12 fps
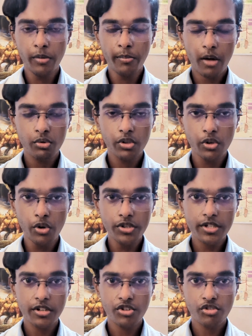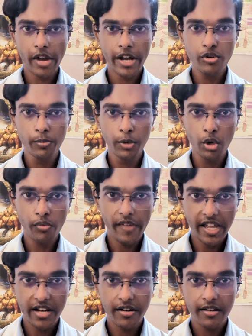with your mouth closed try to
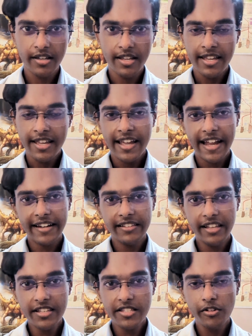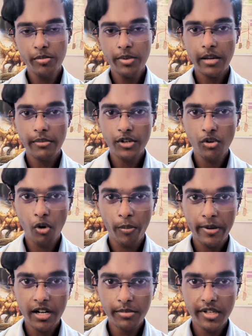blow in, and thus you will be able to
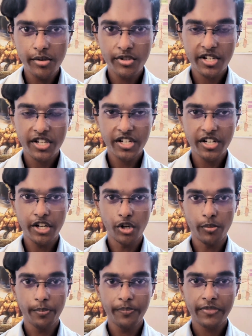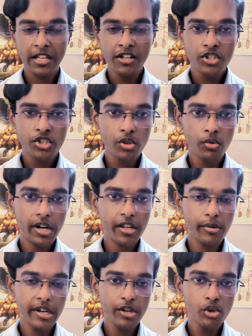open up the eustachian tube. So
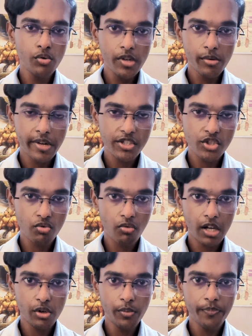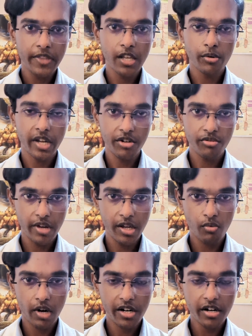what you can do, you can swallow, you can
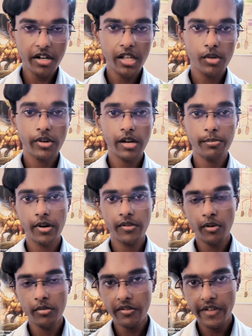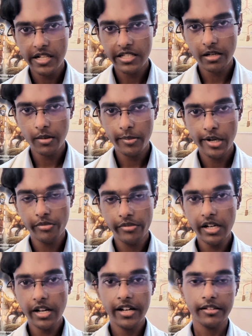drink water, you can perform the Valsalva
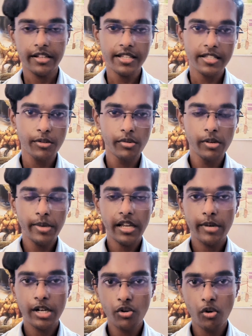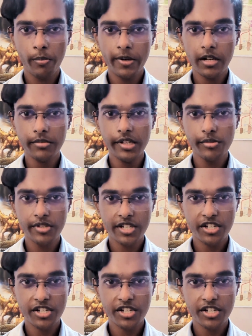maneuver, and thus you will be able to open up the